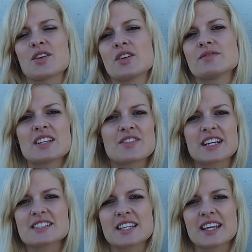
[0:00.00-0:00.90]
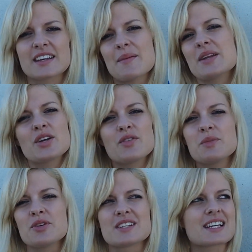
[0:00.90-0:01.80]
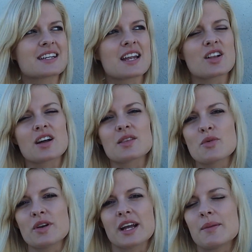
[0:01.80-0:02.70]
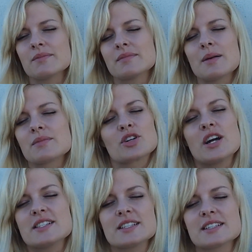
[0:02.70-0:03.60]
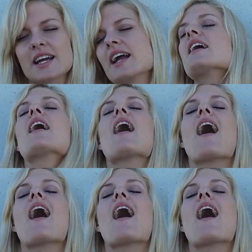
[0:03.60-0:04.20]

I don't know, I feel like singing. I'm in a goofy mood. It's like 9 o'clock in the morning. I'm crazy today.